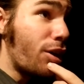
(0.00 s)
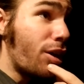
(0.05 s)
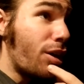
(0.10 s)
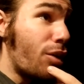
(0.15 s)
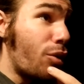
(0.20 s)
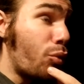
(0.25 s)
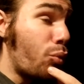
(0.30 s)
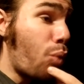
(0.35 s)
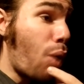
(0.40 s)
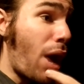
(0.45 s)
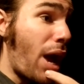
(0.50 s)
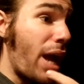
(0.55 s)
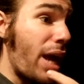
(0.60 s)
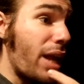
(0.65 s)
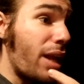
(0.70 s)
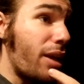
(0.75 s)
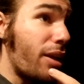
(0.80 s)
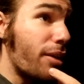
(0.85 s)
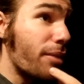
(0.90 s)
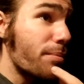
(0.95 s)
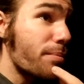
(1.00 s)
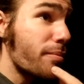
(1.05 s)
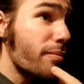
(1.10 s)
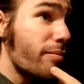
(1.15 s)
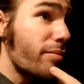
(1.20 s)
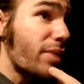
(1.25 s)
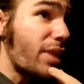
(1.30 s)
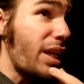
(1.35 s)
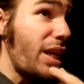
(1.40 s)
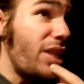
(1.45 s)
while
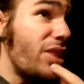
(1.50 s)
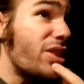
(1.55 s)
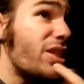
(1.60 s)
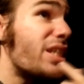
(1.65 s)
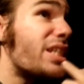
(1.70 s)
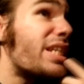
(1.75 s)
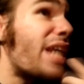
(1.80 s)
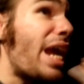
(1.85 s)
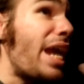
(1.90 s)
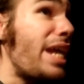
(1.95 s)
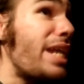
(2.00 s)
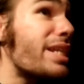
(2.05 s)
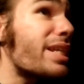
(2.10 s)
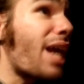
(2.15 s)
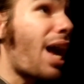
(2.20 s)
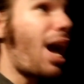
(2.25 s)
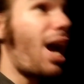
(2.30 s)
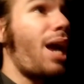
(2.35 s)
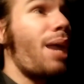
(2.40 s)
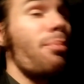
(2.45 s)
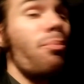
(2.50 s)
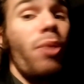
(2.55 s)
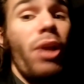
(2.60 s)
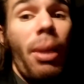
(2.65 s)
in the daytime,